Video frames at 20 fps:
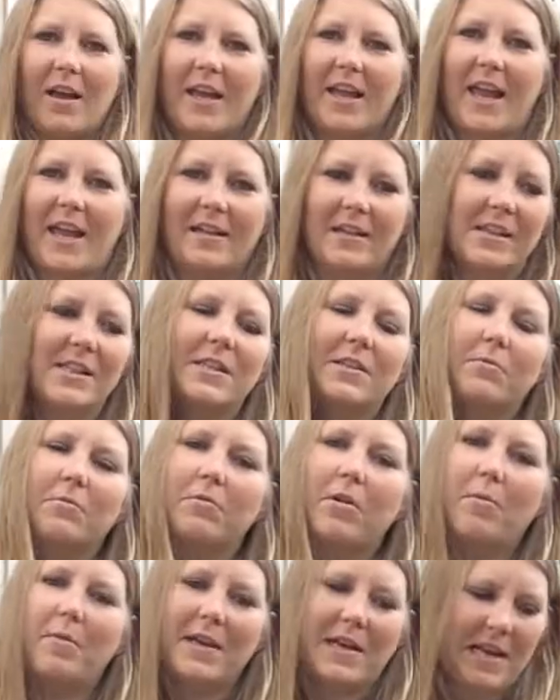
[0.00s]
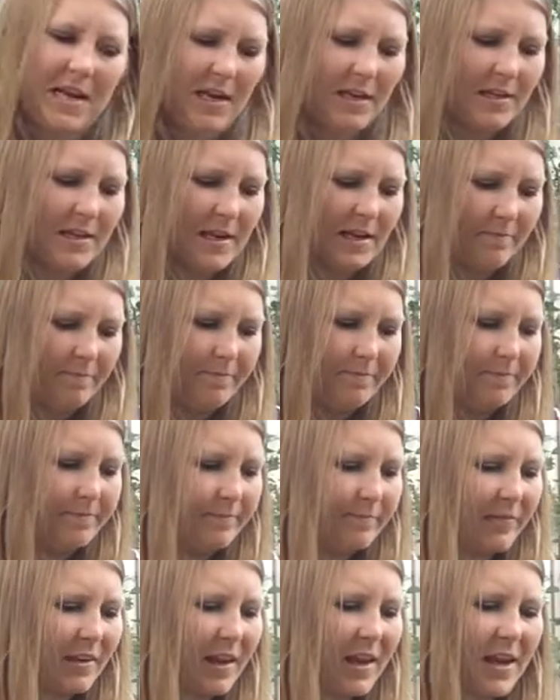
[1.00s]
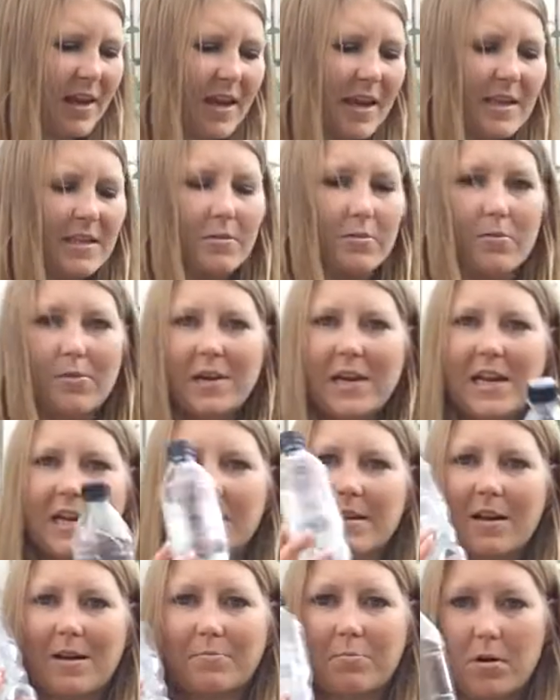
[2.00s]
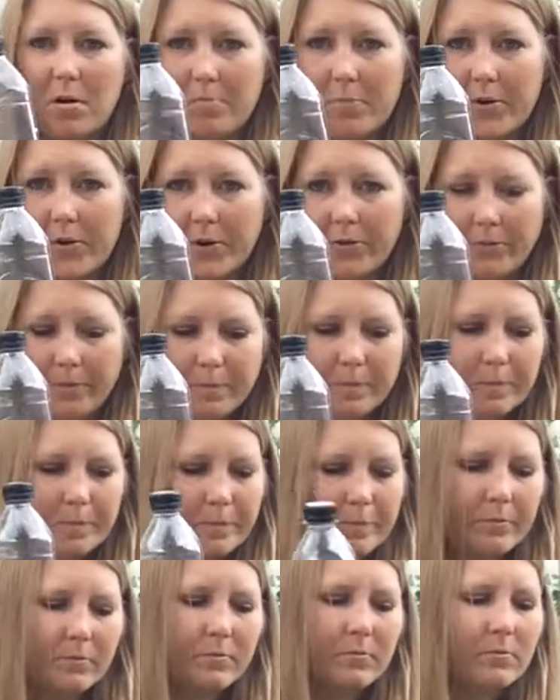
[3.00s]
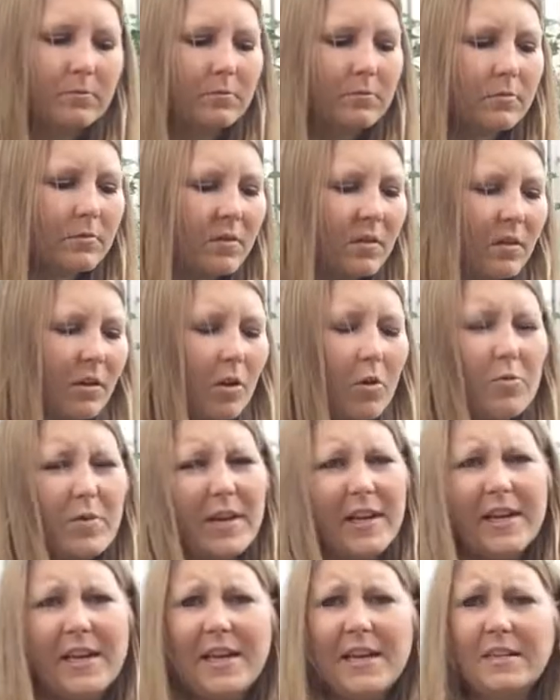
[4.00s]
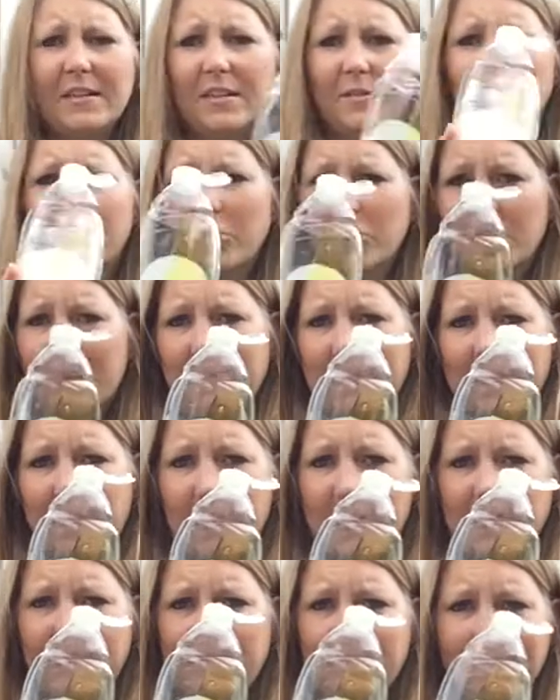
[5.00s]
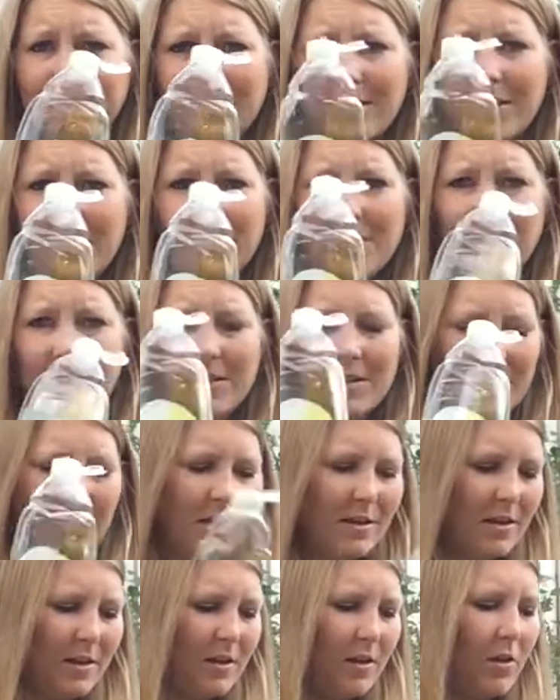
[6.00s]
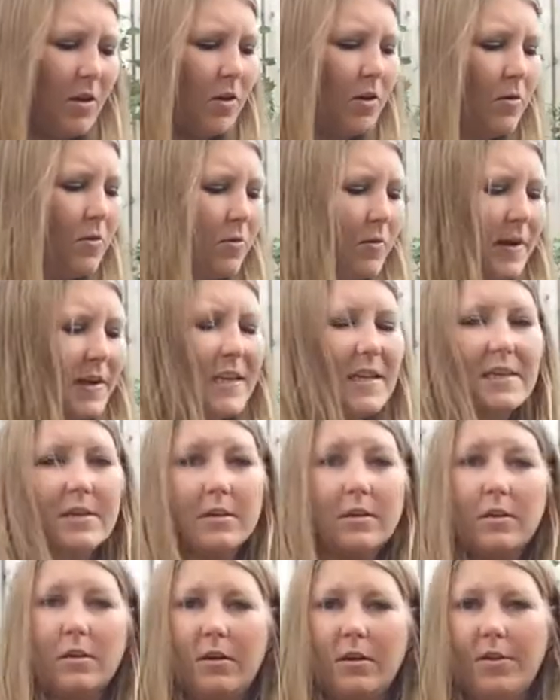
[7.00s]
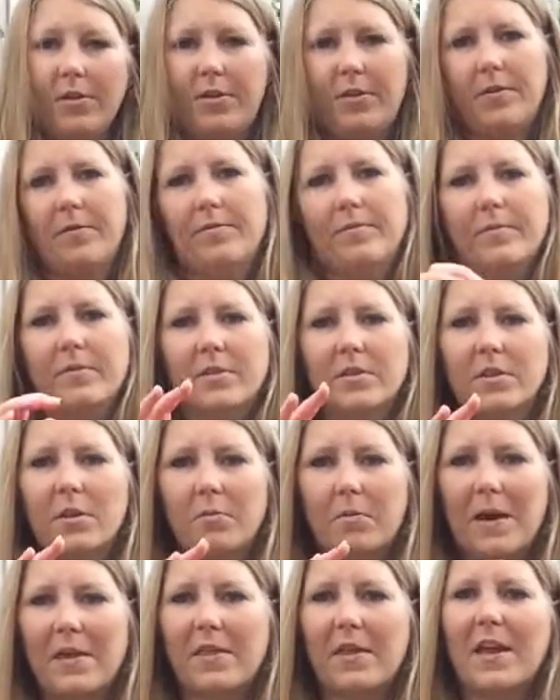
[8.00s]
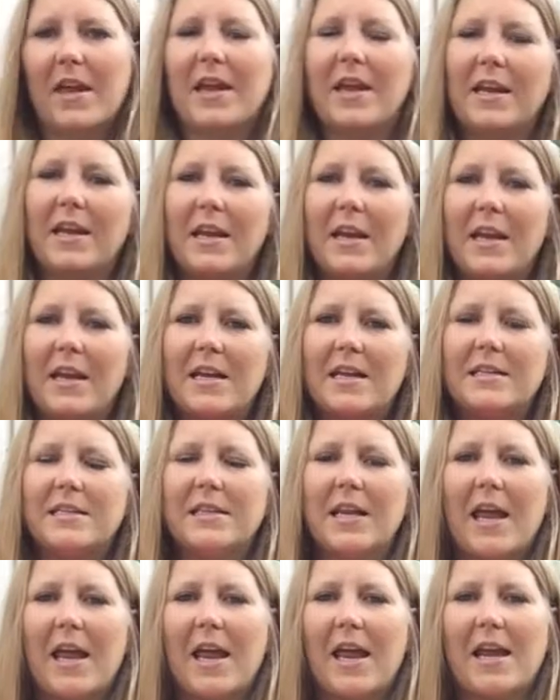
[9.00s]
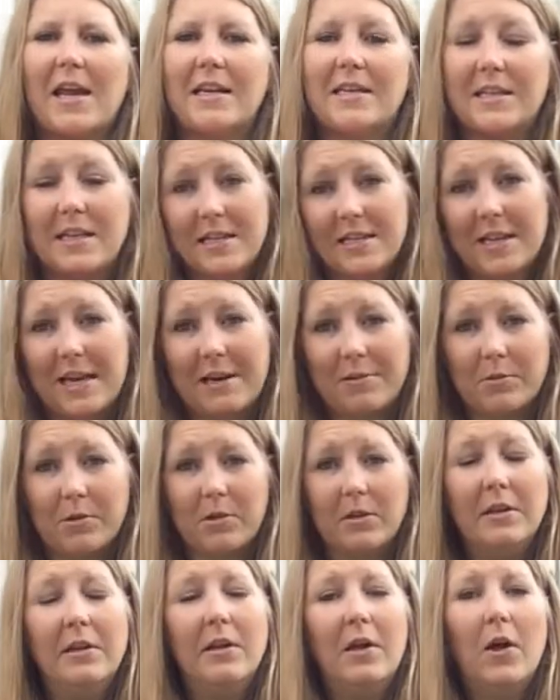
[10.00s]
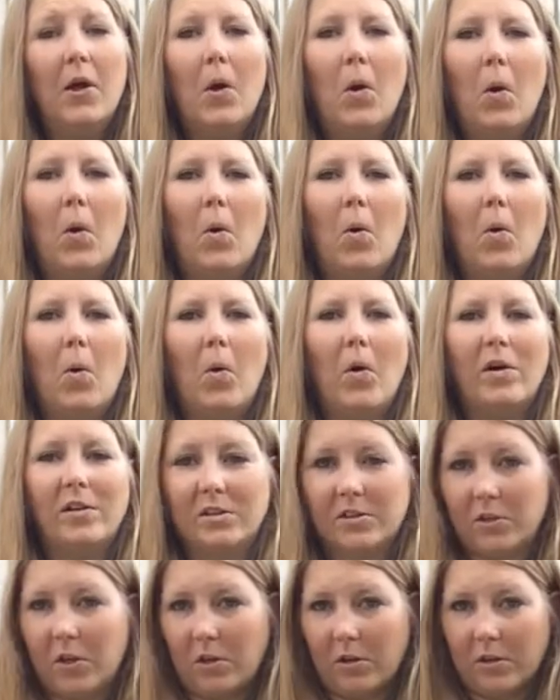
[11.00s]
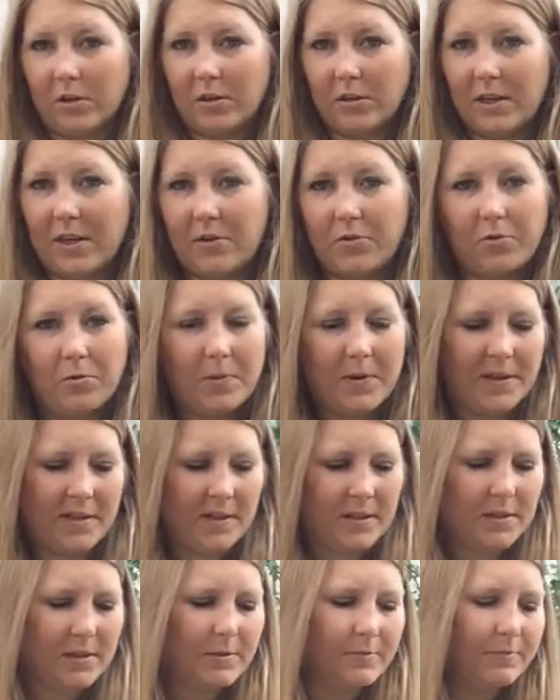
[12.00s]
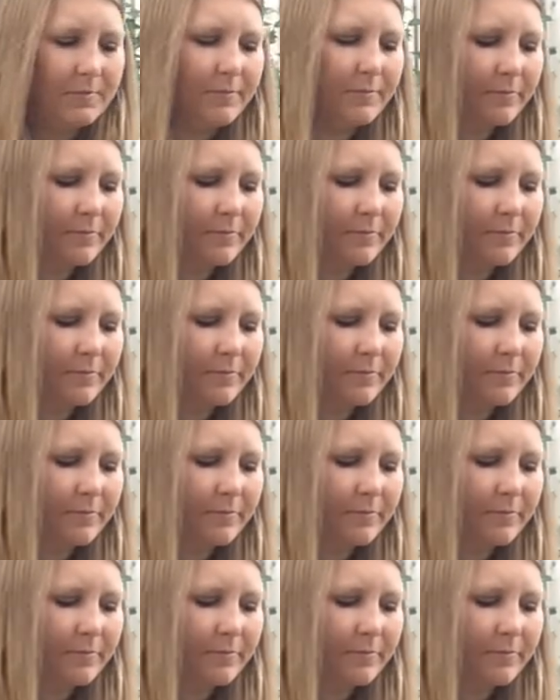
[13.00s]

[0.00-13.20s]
Okay, so what we need then is we need our pop bottle. We need some washing up liquid. We need a cloth. So whether it is a tea towel or a sock, it all works.